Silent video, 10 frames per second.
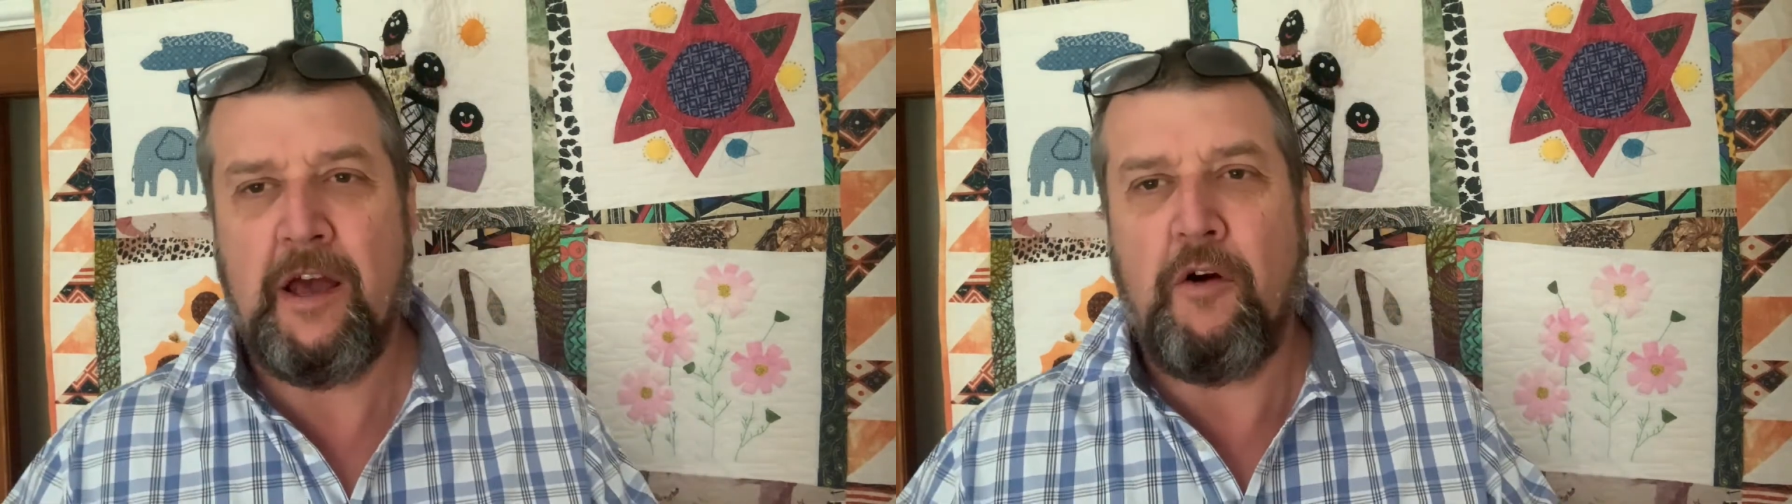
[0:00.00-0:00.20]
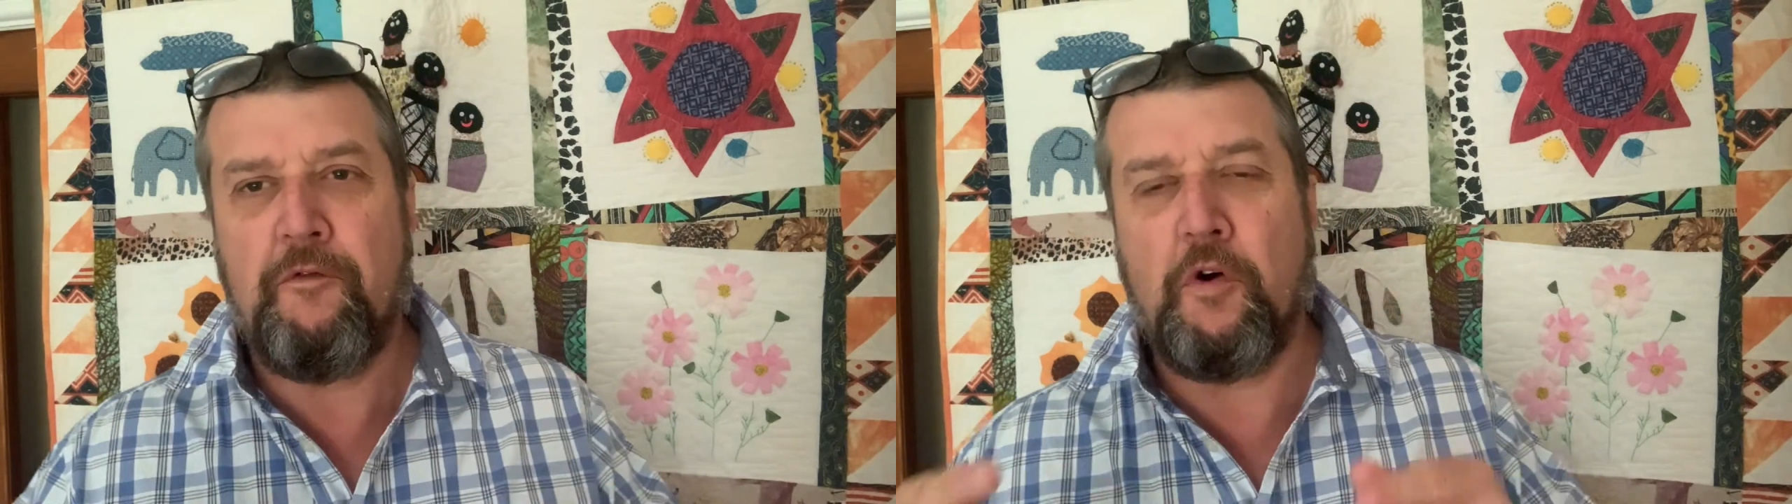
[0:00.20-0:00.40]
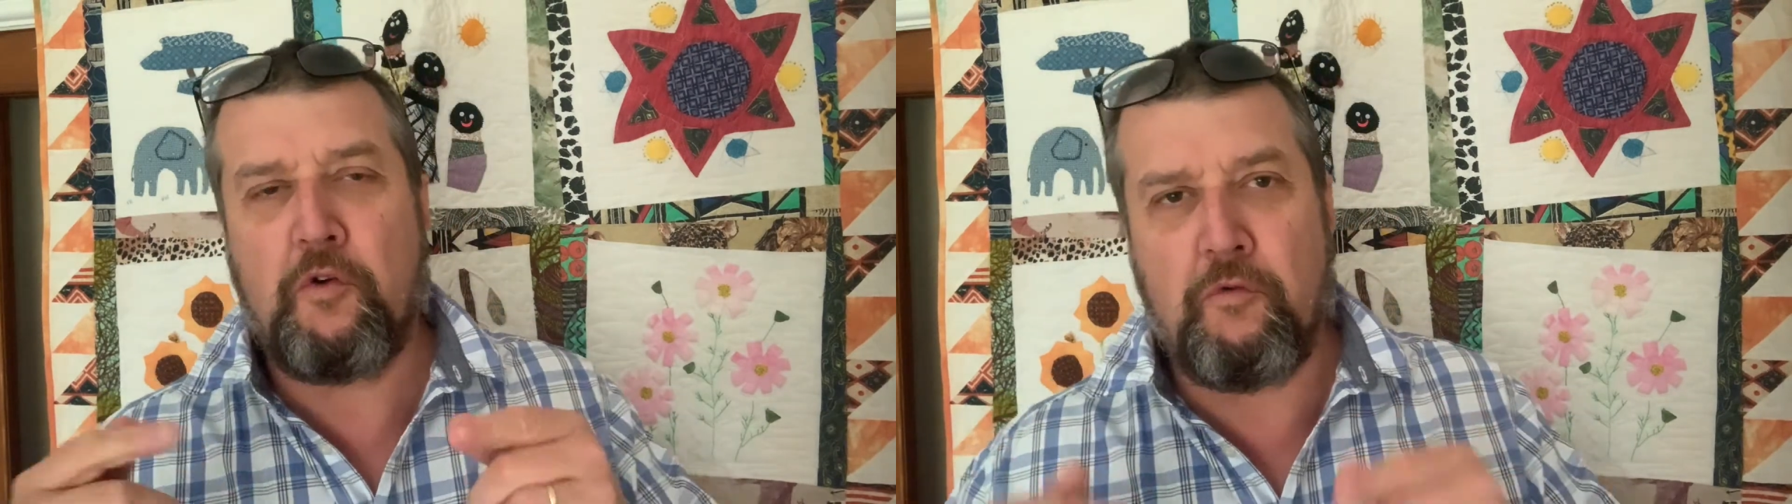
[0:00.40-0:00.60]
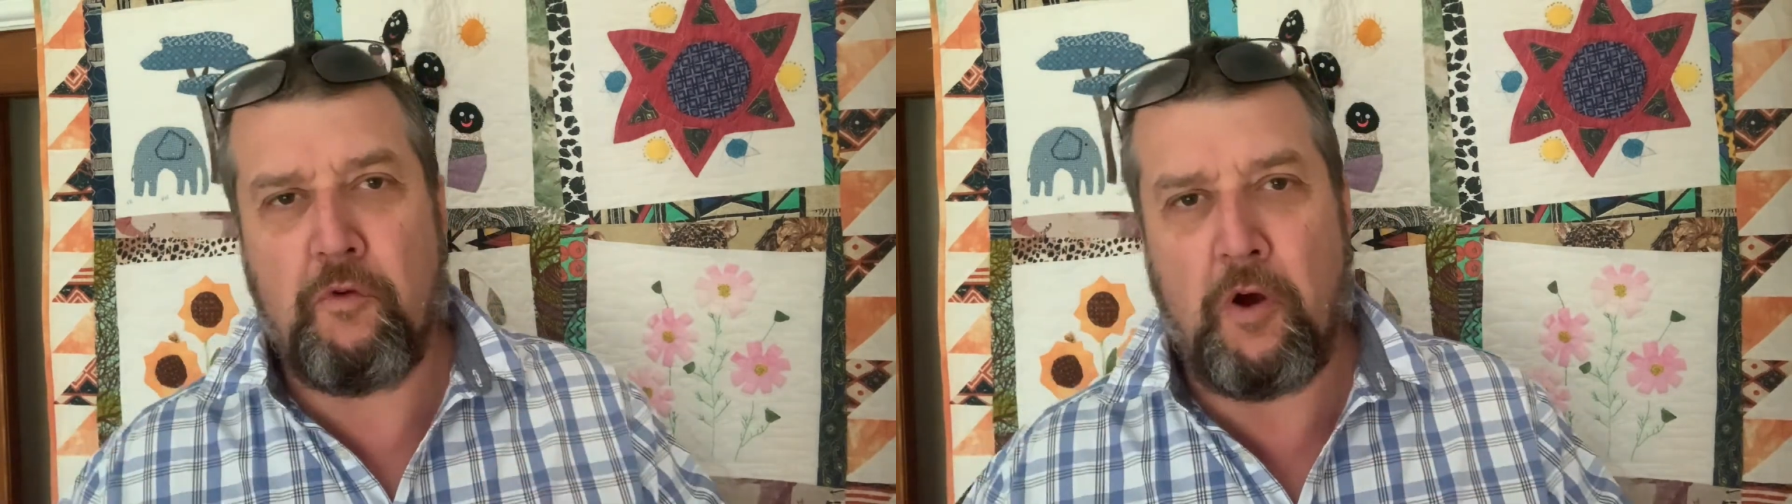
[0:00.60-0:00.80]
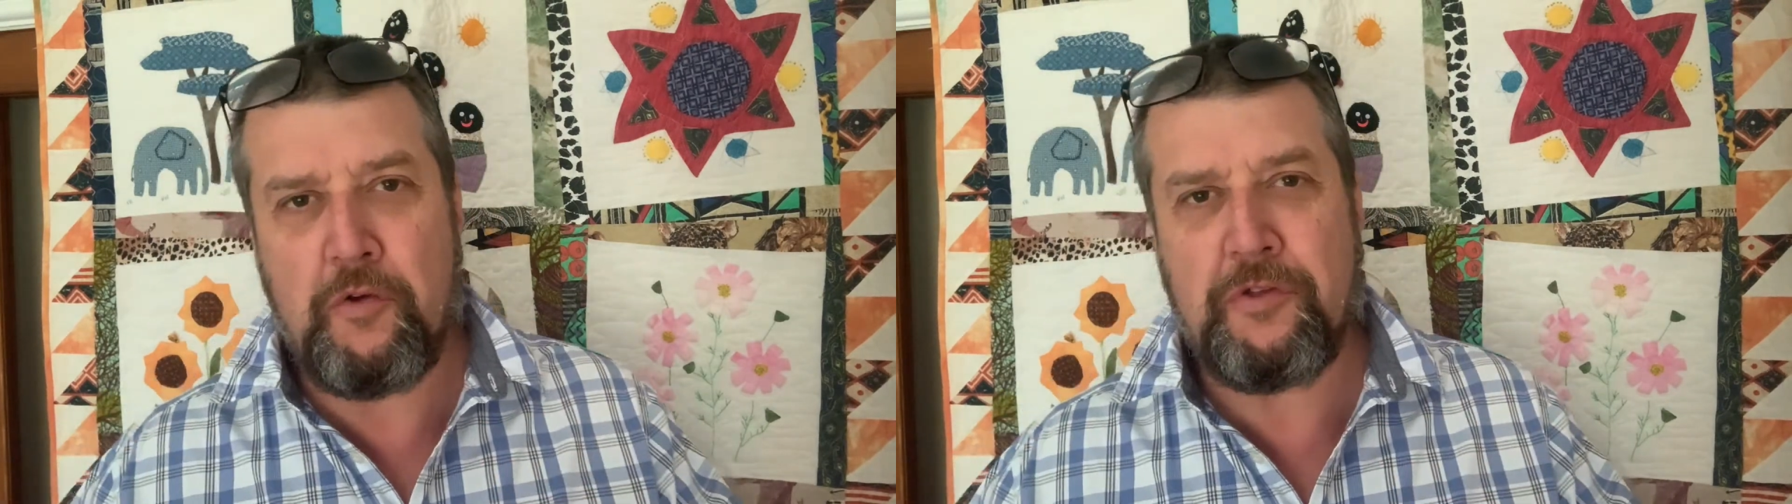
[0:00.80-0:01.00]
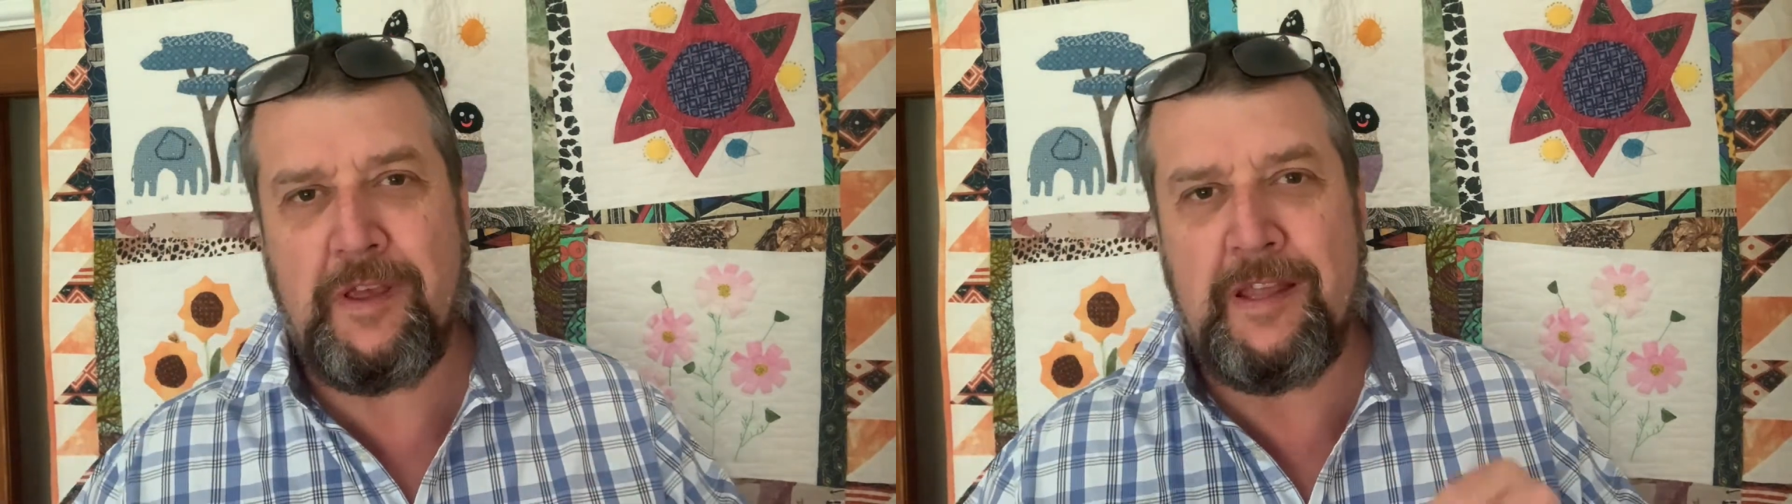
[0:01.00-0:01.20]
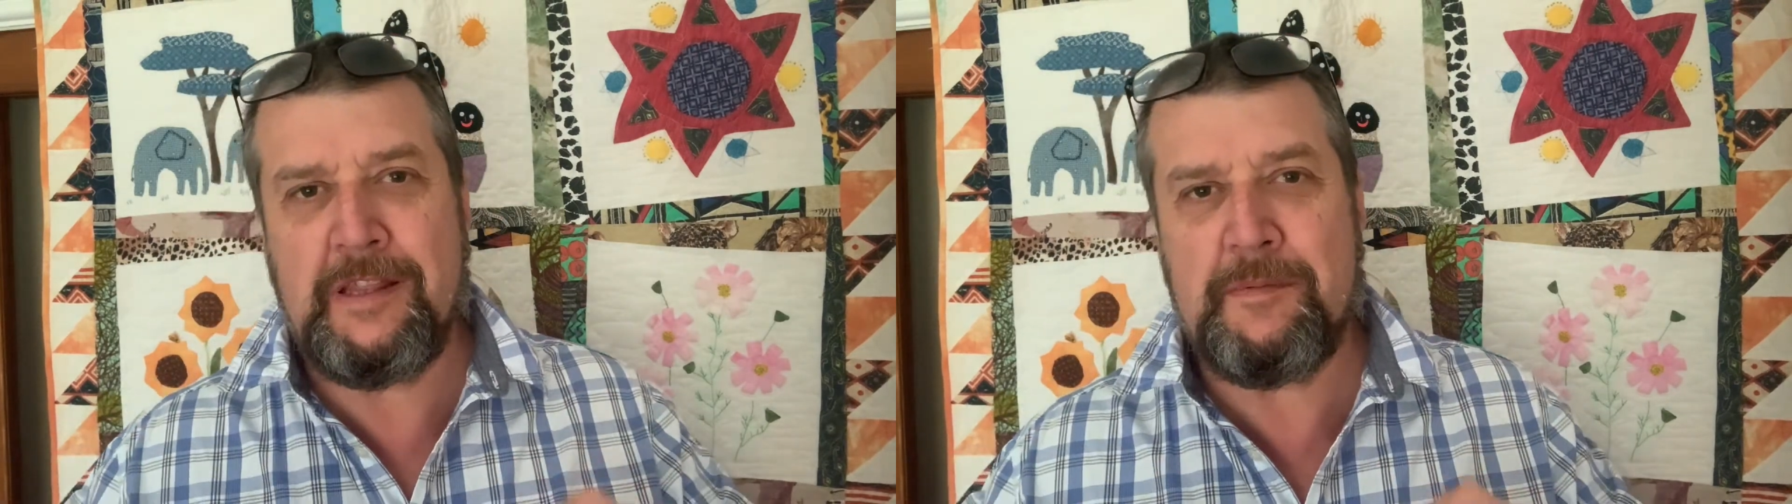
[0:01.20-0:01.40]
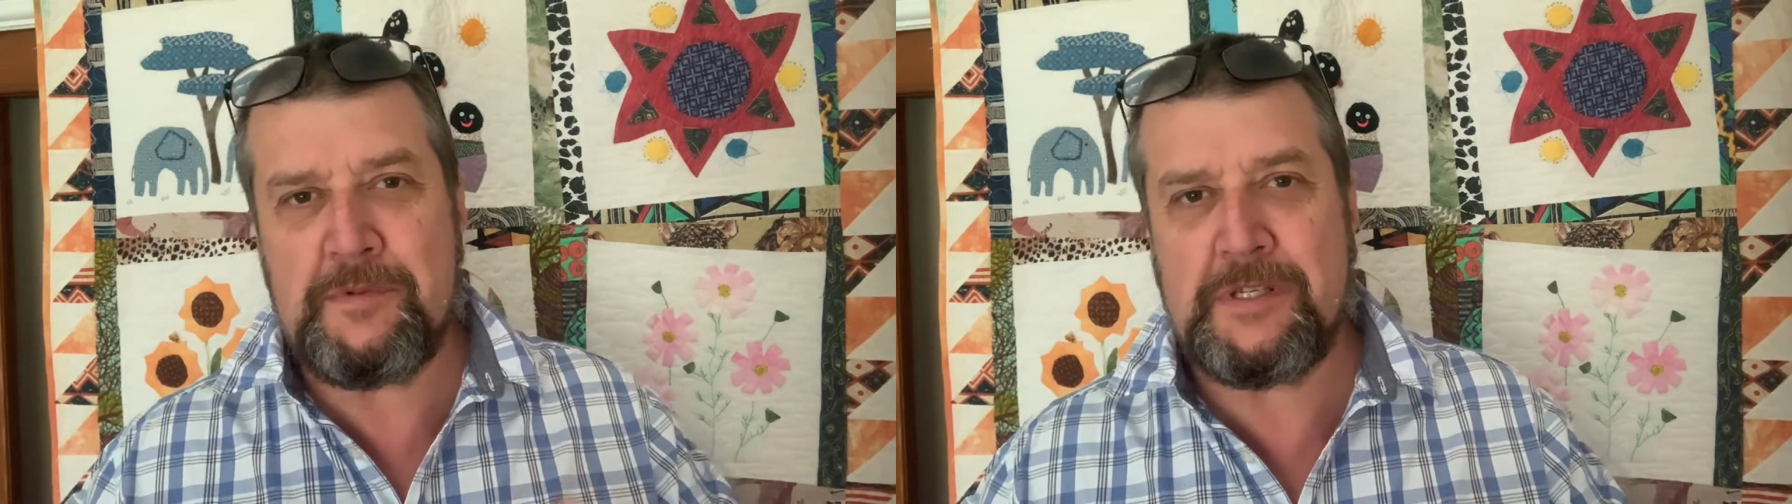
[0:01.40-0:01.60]
for growth in
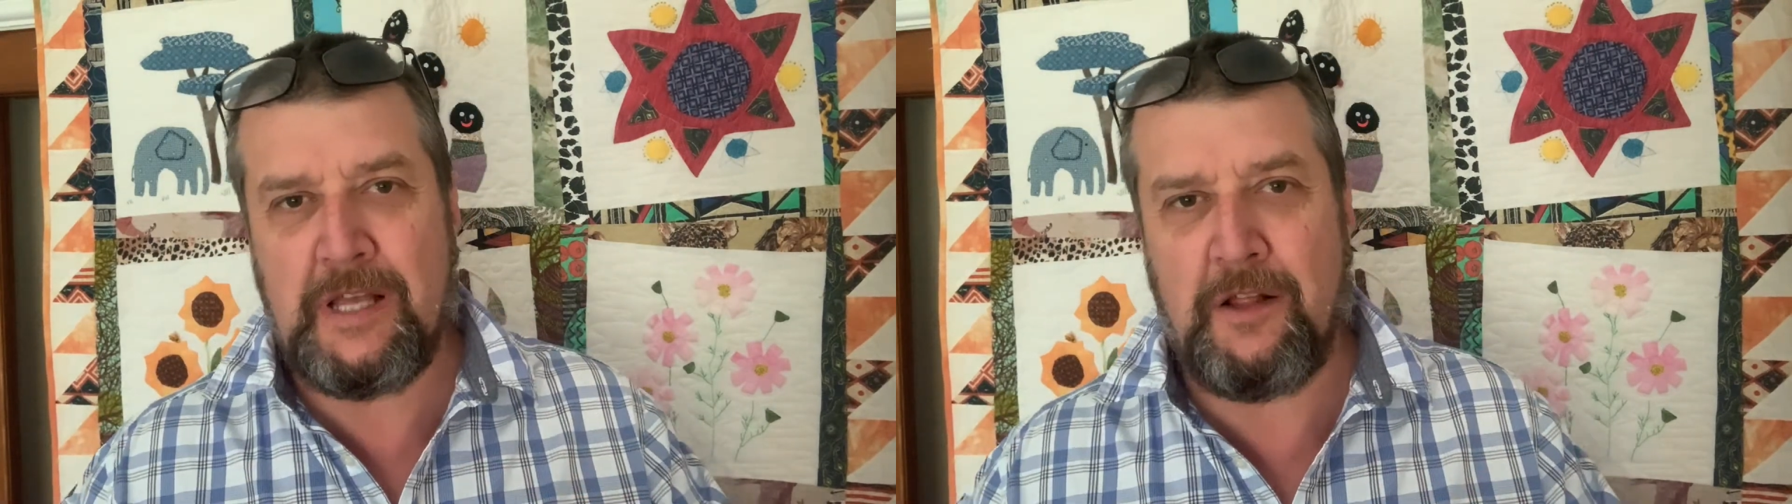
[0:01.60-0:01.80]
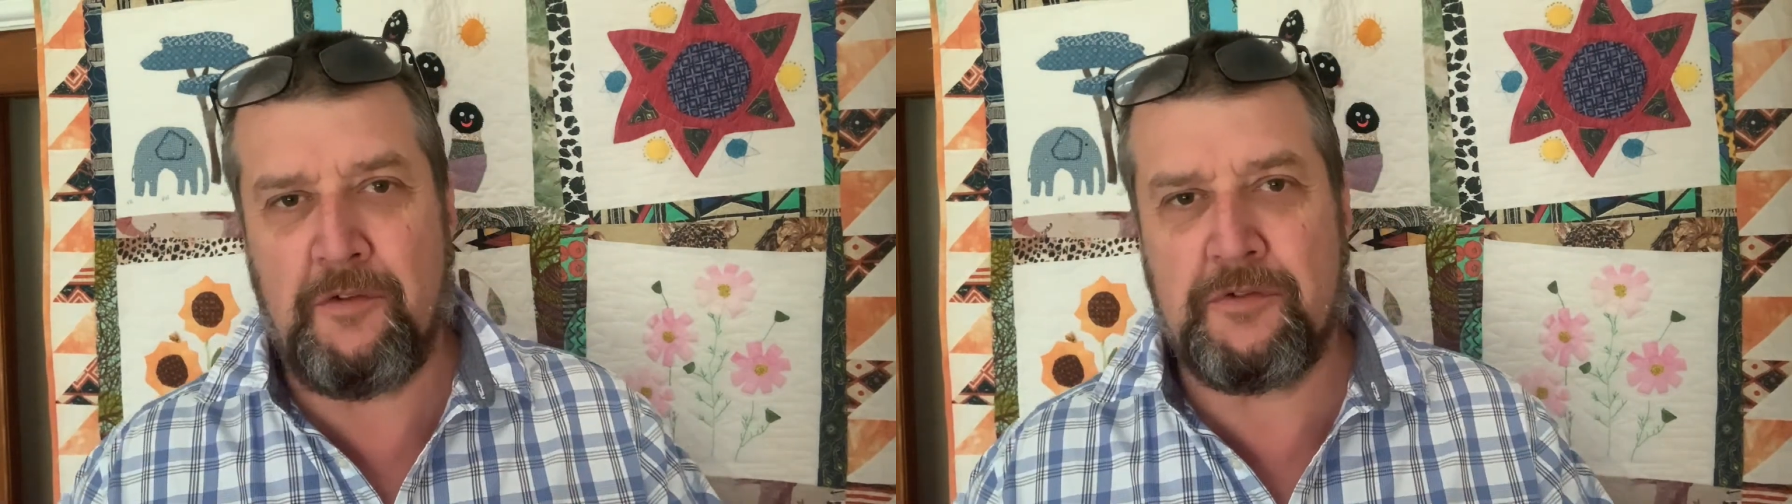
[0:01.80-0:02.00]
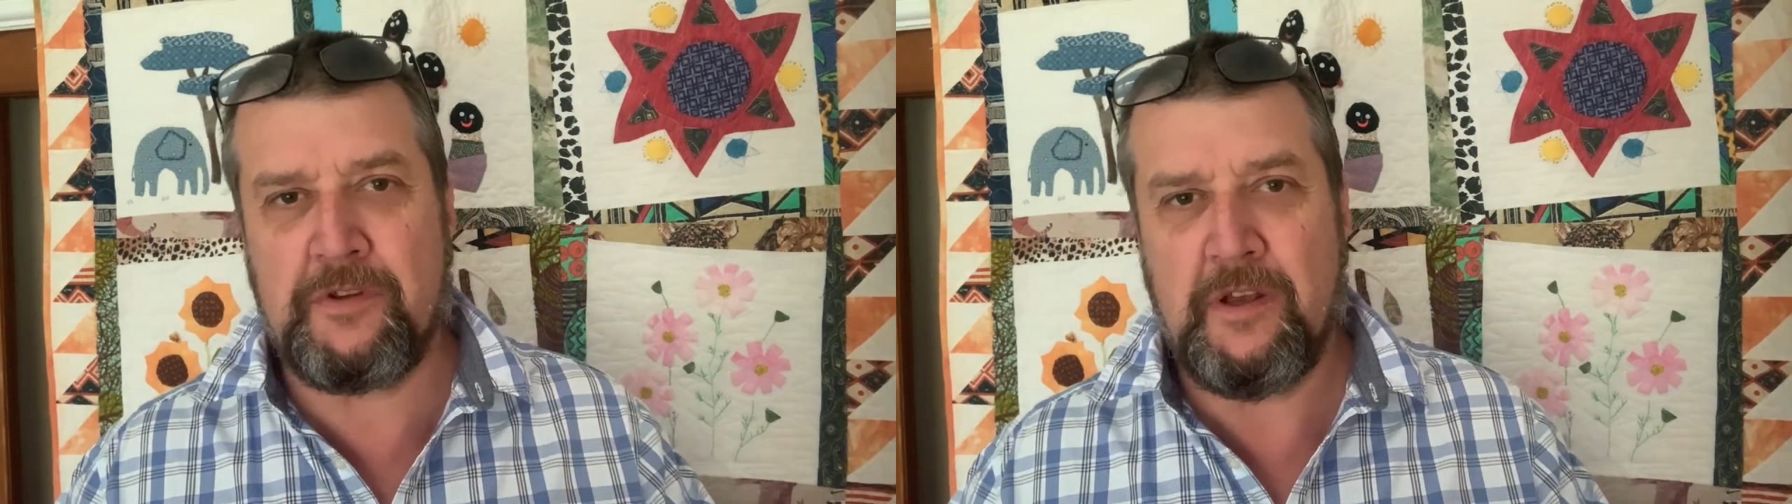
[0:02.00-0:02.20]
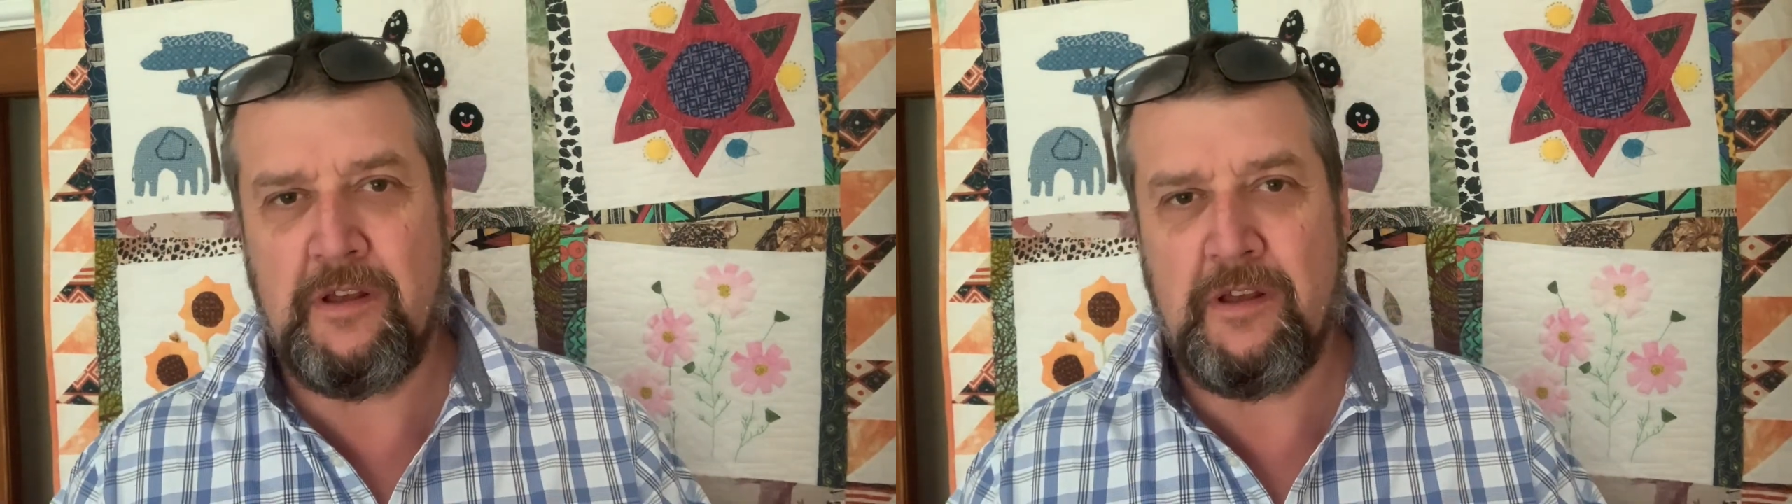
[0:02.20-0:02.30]
themselves.